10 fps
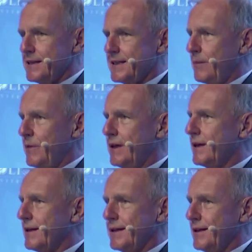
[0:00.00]
stemming
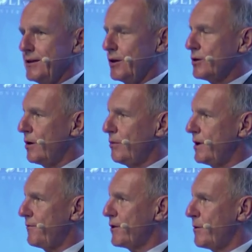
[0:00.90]
not
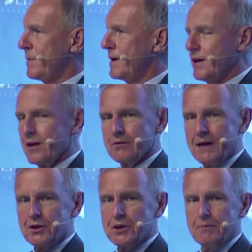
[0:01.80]
only from
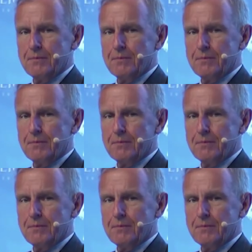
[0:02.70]
Russian